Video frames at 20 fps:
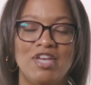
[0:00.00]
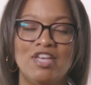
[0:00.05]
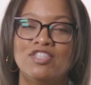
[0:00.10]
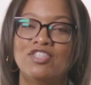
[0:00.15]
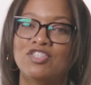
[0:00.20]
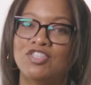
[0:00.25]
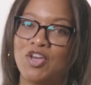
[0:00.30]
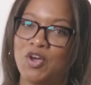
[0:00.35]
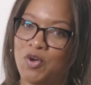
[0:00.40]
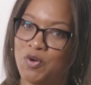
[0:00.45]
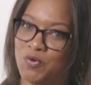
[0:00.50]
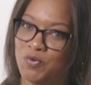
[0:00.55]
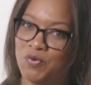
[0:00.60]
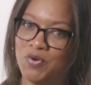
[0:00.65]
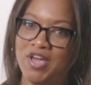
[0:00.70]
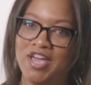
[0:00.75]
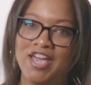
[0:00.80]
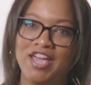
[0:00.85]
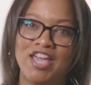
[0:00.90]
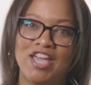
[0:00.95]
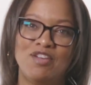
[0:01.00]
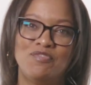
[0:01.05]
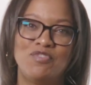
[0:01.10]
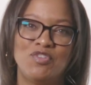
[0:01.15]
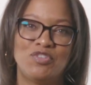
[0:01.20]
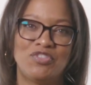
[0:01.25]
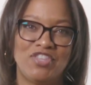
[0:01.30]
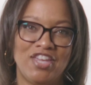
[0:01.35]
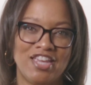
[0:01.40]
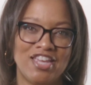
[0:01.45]
So, if
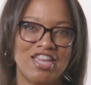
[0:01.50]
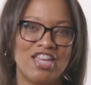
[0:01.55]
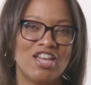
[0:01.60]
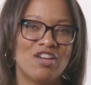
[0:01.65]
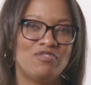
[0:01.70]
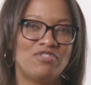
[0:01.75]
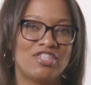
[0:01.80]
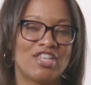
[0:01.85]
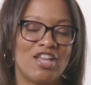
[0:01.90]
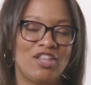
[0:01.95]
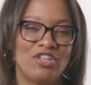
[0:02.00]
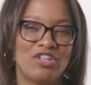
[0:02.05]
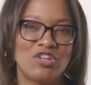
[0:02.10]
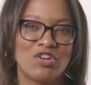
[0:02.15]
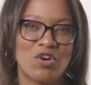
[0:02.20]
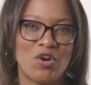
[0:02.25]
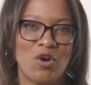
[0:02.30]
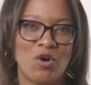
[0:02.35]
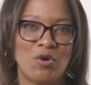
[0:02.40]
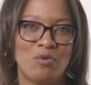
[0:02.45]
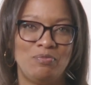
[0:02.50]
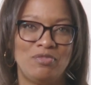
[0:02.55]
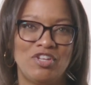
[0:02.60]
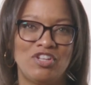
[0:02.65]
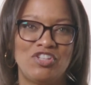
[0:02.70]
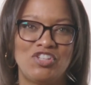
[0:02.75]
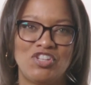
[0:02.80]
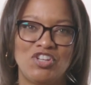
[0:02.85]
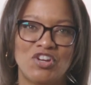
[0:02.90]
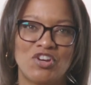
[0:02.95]
you're thinking of selling your home
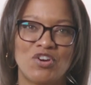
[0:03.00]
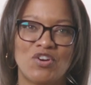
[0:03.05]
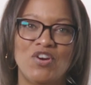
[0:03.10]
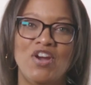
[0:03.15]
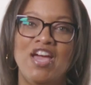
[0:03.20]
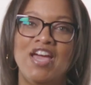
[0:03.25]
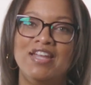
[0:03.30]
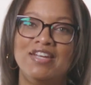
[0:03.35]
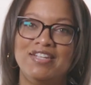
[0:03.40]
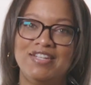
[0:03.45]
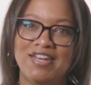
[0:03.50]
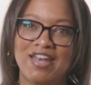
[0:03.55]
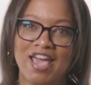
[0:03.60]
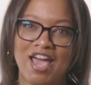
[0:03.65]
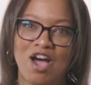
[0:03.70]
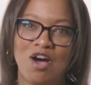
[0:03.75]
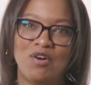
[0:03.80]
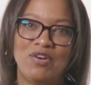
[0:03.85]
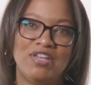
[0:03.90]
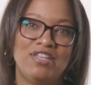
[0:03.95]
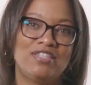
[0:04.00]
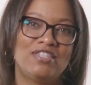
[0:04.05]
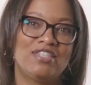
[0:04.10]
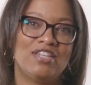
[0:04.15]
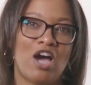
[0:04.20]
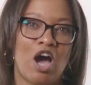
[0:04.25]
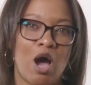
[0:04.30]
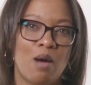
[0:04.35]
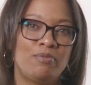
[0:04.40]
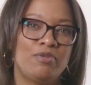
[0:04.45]
this year, now is
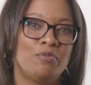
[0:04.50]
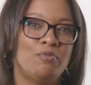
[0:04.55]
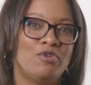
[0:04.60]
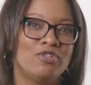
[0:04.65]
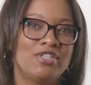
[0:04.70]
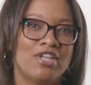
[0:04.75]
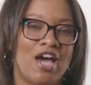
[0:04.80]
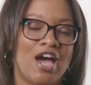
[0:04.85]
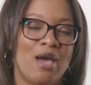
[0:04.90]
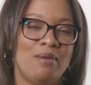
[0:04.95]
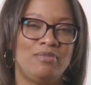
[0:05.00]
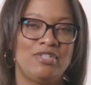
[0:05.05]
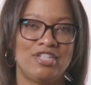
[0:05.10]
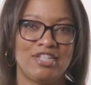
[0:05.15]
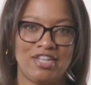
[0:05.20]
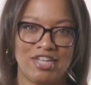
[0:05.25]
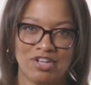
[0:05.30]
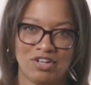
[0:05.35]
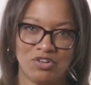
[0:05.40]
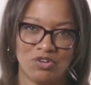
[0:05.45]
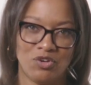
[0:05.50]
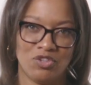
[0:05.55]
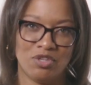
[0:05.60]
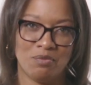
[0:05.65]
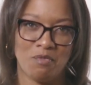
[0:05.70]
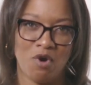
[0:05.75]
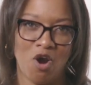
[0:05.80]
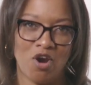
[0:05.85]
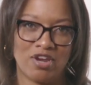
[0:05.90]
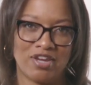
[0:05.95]
the optimal time to get it on
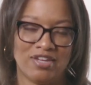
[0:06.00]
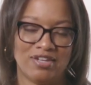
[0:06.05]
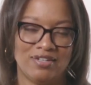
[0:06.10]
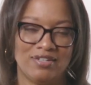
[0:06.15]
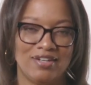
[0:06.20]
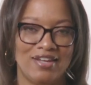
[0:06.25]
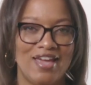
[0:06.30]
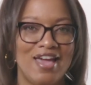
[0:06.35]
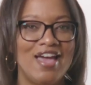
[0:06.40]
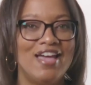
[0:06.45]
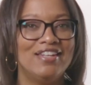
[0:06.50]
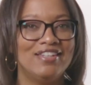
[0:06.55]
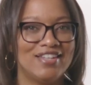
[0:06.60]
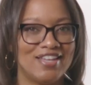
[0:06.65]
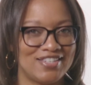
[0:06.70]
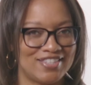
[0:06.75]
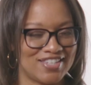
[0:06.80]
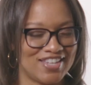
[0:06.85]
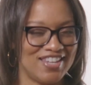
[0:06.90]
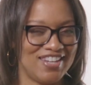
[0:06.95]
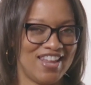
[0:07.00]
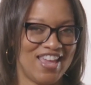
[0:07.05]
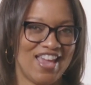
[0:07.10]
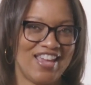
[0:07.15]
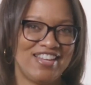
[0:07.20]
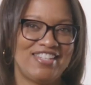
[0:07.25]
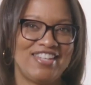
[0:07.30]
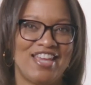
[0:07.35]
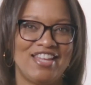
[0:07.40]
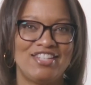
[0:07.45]
the market. Let's
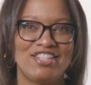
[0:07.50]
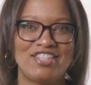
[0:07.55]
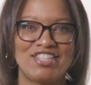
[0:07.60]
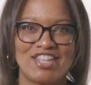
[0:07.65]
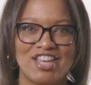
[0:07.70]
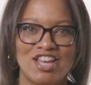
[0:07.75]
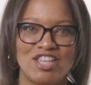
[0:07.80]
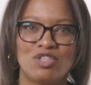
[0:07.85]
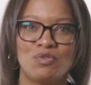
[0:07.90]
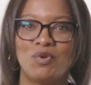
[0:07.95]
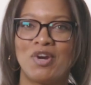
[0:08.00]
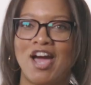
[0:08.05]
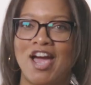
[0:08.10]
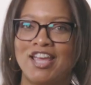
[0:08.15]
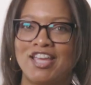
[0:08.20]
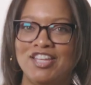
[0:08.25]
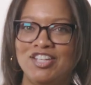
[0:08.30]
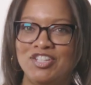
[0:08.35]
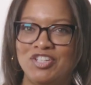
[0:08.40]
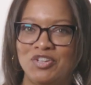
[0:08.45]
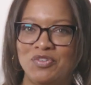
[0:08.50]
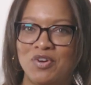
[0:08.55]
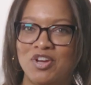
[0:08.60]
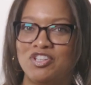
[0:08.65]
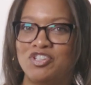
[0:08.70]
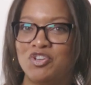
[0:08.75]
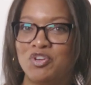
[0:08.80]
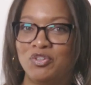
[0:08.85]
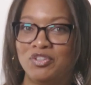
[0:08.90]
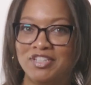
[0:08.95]
connect and discuss what I can do
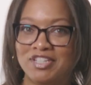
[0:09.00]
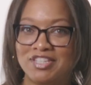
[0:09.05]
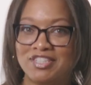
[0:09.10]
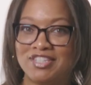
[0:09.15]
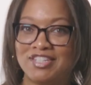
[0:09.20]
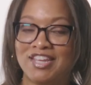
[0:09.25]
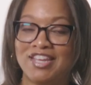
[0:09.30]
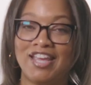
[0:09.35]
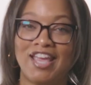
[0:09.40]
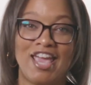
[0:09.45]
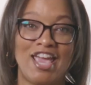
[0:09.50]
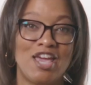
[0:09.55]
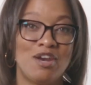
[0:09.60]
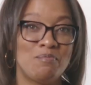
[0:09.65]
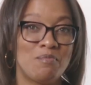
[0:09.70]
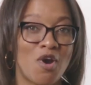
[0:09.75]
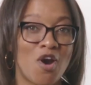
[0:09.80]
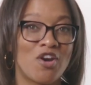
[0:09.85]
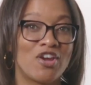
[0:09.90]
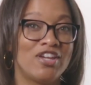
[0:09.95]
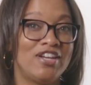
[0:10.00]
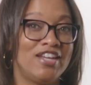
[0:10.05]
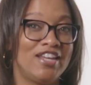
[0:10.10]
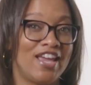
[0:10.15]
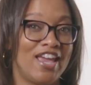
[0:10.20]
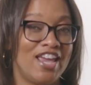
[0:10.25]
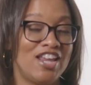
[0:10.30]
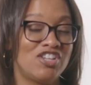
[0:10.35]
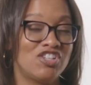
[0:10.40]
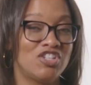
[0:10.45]
as your listing and marketing
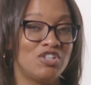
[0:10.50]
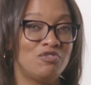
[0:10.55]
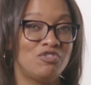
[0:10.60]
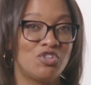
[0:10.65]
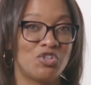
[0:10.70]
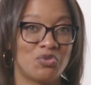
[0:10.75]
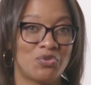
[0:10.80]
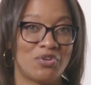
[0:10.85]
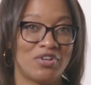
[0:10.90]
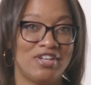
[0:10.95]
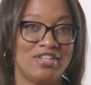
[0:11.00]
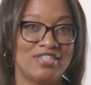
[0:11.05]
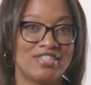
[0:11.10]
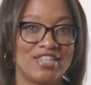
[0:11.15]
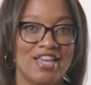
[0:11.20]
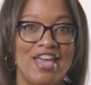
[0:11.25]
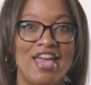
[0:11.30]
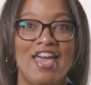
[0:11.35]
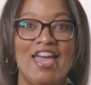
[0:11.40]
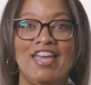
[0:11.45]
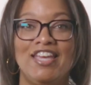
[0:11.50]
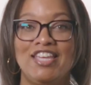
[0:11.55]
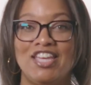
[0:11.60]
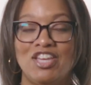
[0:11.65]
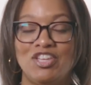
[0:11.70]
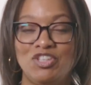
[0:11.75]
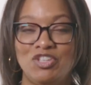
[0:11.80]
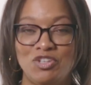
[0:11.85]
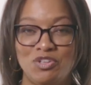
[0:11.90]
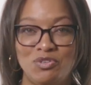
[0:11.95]
agent of choice and
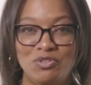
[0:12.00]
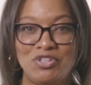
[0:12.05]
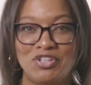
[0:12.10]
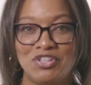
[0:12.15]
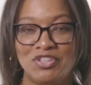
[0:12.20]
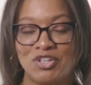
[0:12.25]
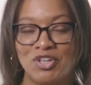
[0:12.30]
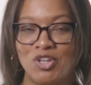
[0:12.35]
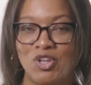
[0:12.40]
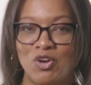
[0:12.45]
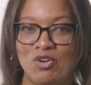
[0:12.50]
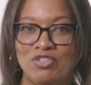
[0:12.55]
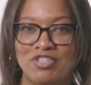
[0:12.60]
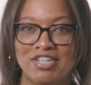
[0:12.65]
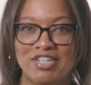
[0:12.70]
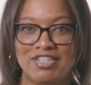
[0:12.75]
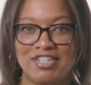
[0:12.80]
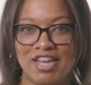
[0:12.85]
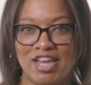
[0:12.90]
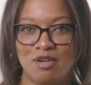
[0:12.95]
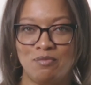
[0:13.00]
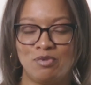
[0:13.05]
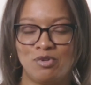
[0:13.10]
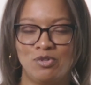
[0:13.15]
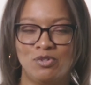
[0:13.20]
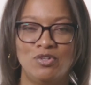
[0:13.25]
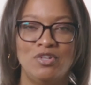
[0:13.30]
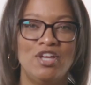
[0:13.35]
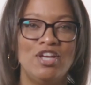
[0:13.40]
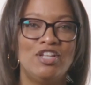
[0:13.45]
get you to the closing
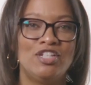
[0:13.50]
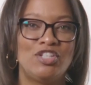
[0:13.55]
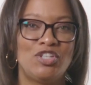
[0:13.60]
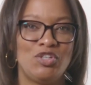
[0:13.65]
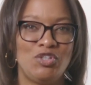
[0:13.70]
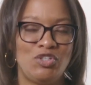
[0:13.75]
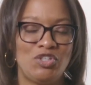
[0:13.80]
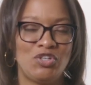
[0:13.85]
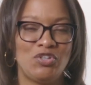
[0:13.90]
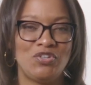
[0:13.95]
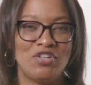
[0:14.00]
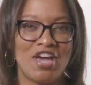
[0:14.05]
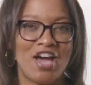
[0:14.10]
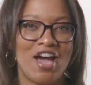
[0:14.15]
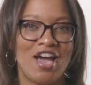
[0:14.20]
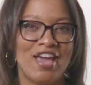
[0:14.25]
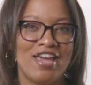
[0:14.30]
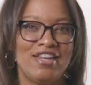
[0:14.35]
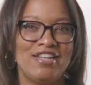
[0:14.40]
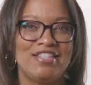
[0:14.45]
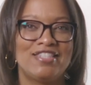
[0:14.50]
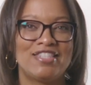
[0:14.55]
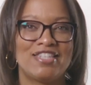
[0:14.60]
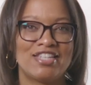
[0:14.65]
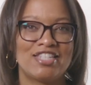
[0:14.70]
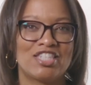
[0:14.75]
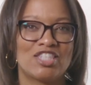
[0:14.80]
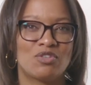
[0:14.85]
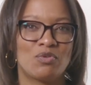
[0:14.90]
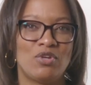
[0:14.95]
table. 229
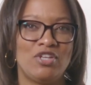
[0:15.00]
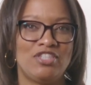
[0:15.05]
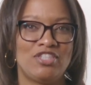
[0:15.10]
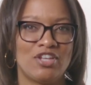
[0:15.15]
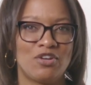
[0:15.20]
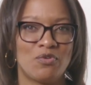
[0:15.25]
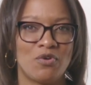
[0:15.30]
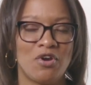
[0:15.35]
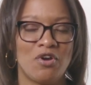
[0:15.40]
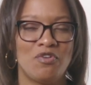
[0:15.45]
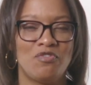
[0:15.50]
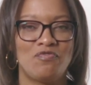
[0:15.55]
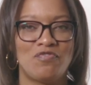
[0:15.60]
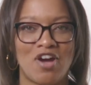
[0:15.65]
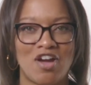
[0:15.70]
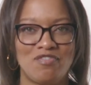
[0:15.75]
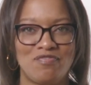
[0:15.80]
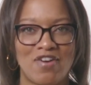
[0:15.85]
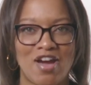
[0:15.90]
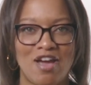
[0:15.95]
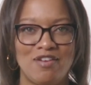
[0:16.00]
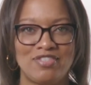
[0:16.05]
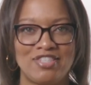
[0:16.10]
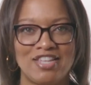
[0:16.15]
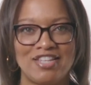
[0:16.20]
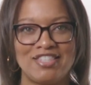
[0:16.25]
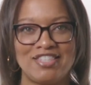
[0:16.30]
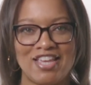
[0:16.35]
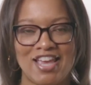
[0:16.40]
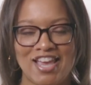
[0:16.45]
630
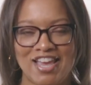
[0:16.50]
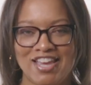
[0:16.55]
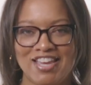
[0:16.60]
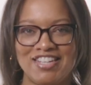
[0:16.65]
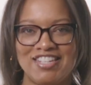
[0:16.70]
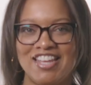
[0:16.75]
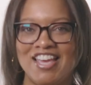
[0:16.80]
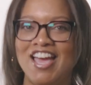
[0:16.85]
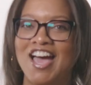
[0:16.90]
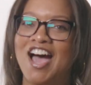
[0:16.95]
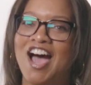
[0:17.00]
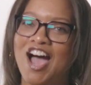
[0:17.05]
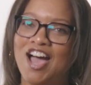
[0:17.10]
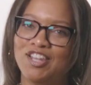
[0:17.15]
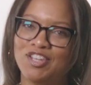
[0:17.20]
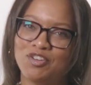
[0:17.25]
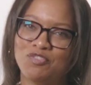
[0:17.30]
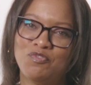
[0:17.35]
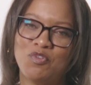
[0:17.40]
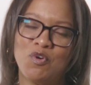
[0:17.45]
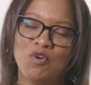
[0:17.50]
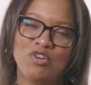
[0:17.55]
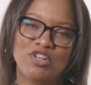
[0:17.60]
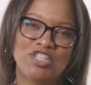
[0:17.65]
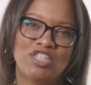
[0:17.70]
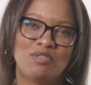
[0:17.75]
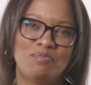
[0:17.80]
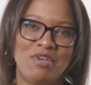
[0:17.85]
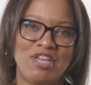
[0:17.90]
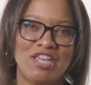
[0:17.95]
5568. I look forward
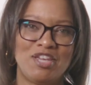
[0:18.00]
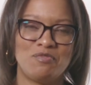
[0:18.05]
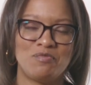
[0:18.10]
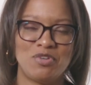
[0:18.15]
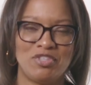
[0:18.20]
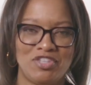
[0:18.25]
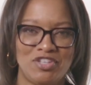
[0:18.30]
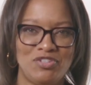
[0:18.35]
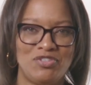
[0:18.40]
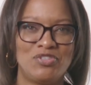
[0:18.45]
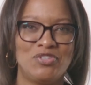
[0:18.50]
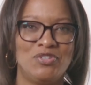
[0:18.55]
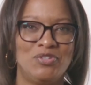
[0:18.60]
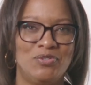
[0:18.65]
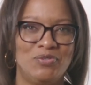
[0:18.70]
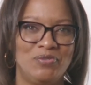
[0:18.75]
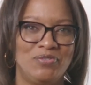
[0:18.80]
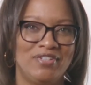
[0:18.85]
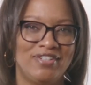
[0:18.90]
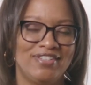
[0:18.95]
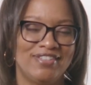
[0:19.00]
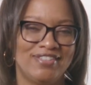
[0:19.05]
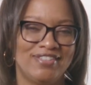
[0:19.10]
to speaking with you soon.